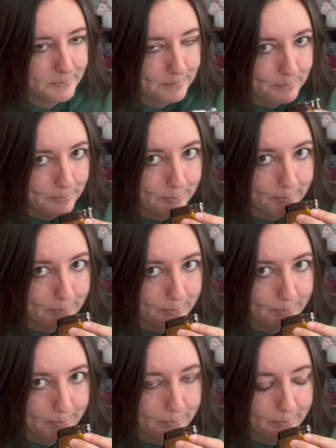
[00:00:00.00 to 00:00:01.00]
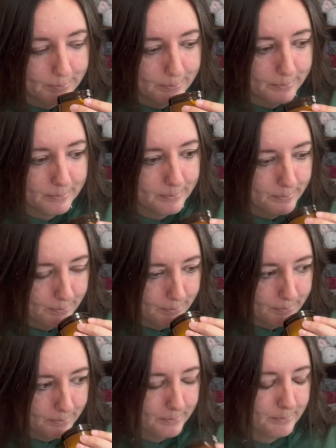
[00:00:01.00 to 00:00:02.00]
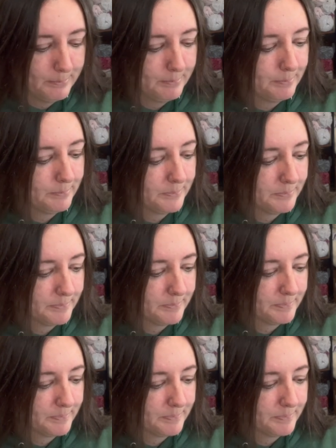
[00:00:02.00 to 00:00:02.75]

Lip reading: (no one is talking)